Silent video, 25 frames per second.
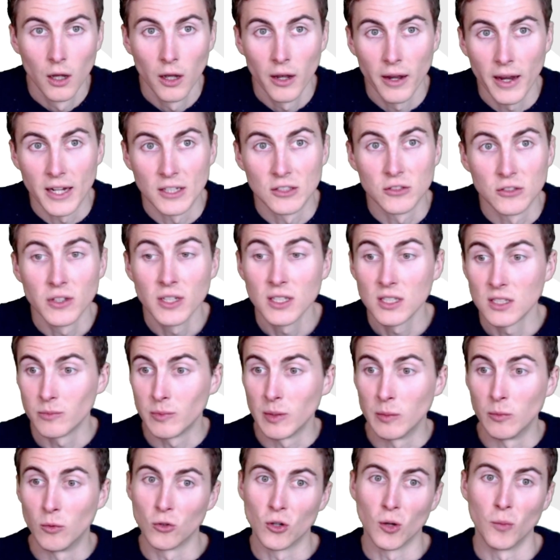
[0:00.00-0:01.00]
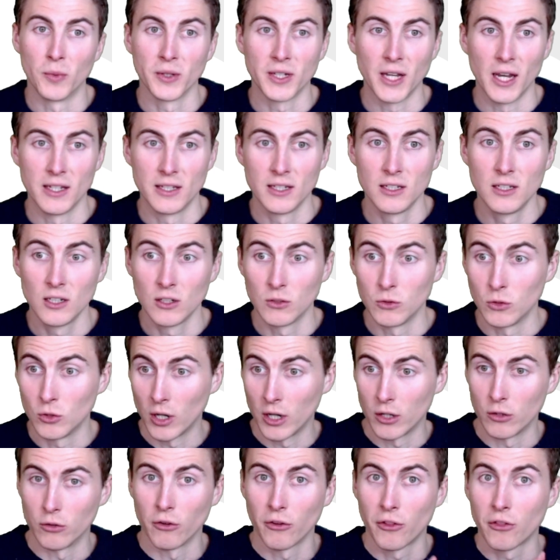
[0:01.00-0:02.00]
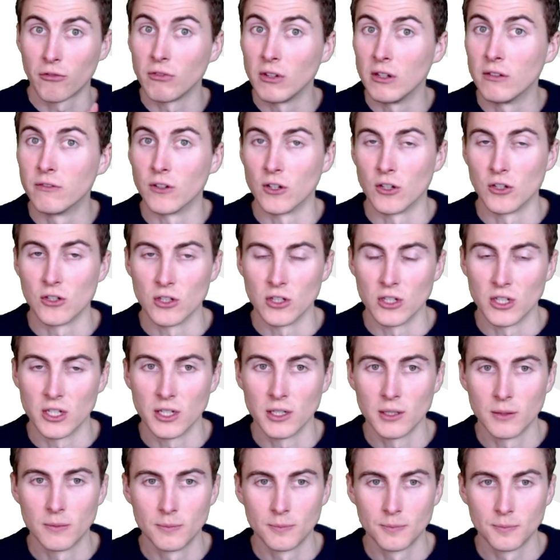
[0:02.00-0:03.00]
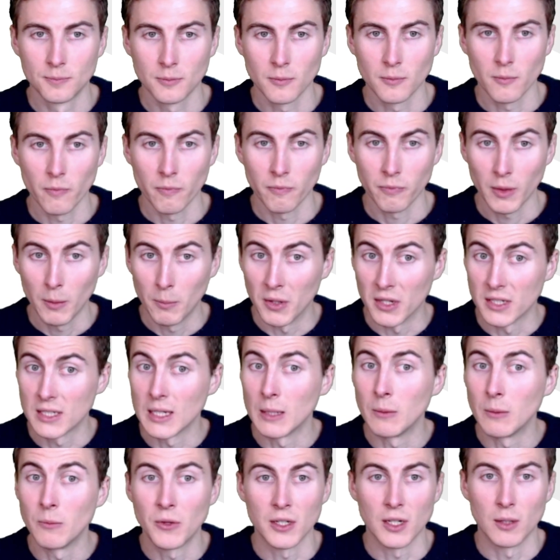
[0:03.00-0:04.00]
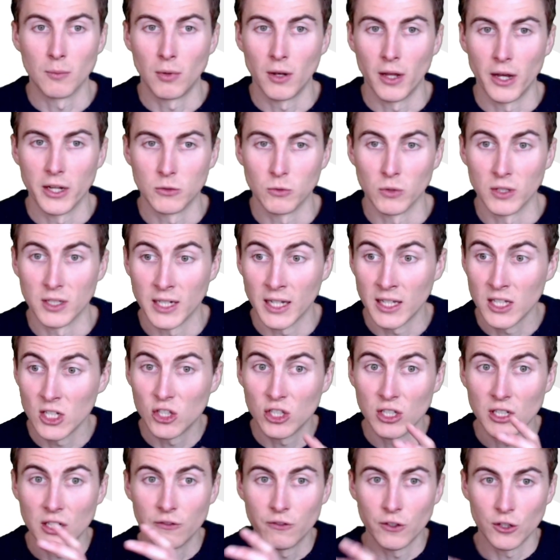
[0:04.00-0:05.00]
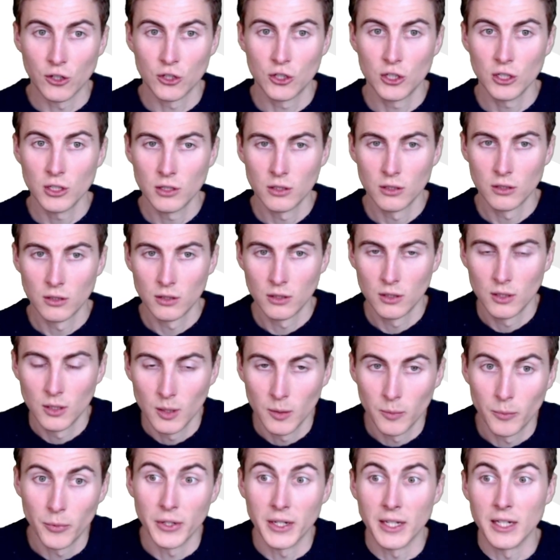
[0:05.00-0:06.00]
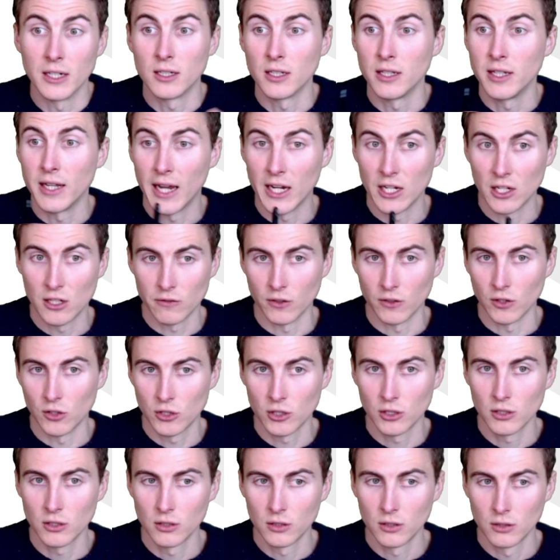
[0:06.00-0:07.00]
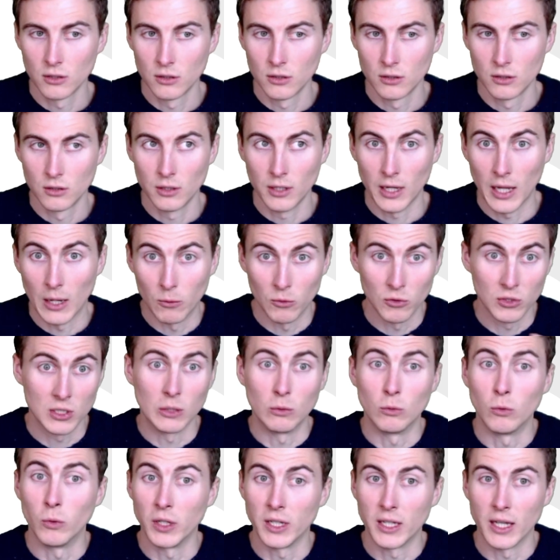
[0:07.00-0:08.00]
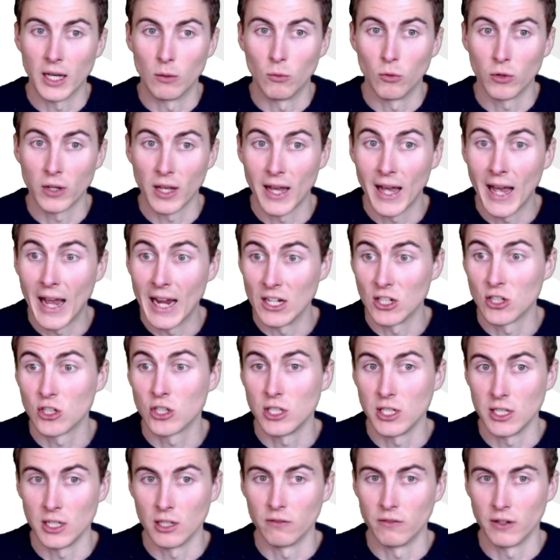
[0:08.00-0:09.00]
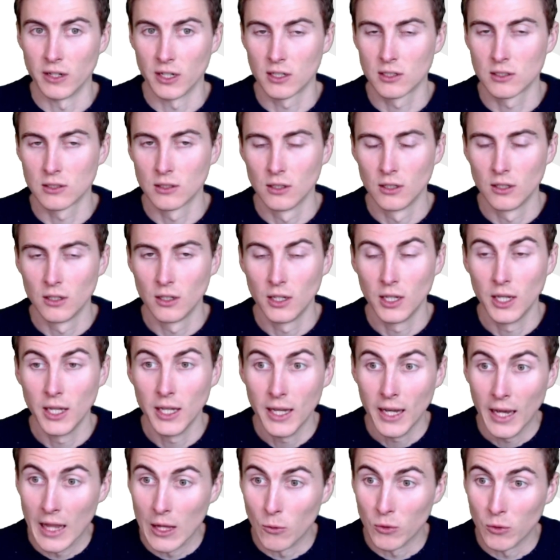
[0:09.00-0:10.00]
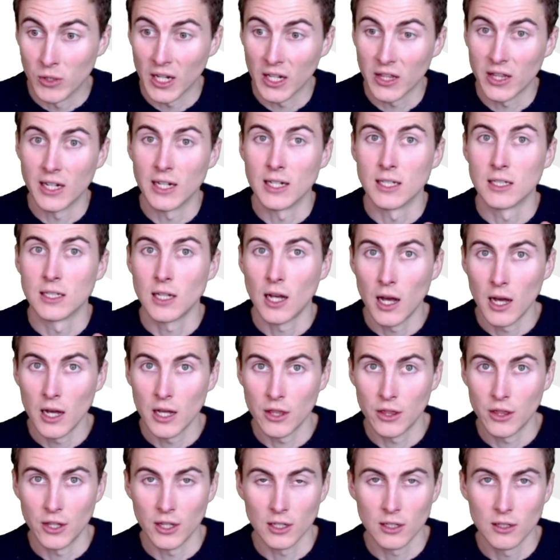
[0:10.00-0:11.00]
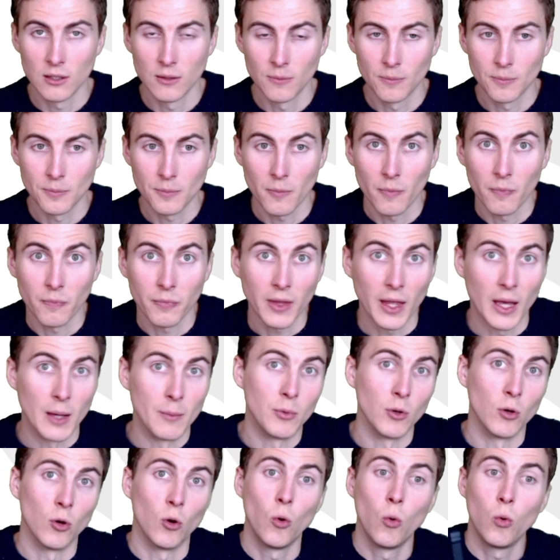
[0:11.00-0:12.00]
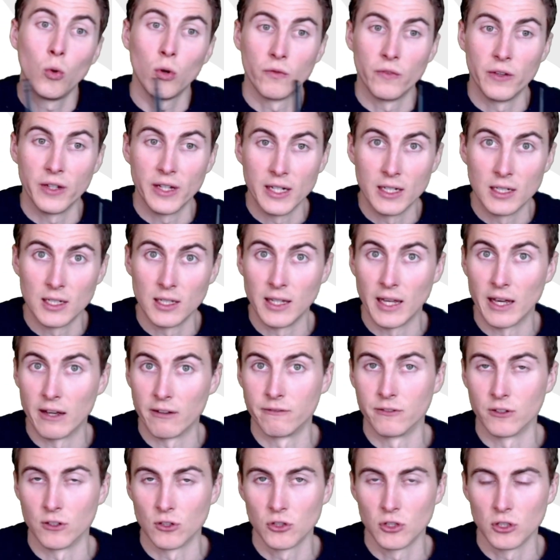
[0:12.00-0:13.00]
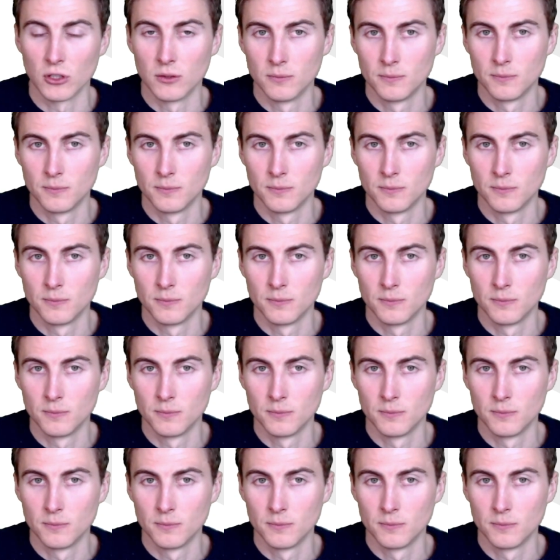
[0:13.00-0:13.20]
right, so this is a bit more complicated because you've kind of got 3 functions here. But same thing applies. We're going to take the g function, put it into the h function, and we'll see what we get. We'll get hg of x. Then we'll take that entire thing and put all of it into the f function.